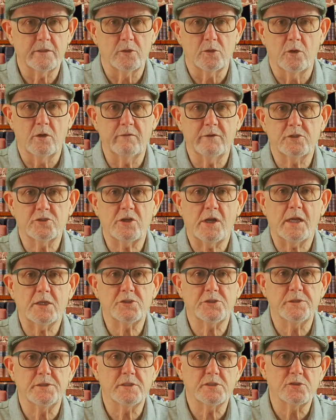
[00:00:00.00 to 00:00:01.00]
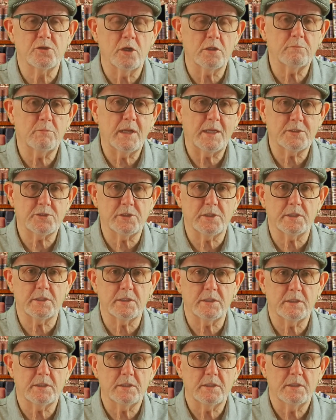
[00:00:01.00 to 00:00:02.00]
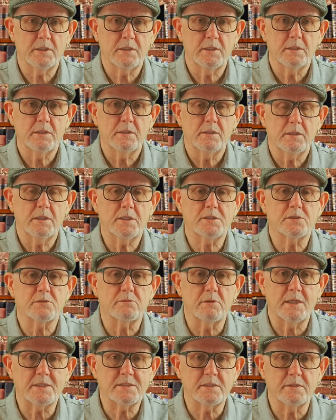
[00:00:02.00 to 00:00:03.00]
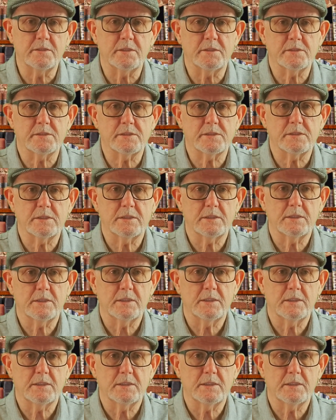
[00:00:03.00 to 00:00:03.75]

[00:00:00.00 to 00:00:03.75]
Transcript: The law of attraction is not magic, it's resonance.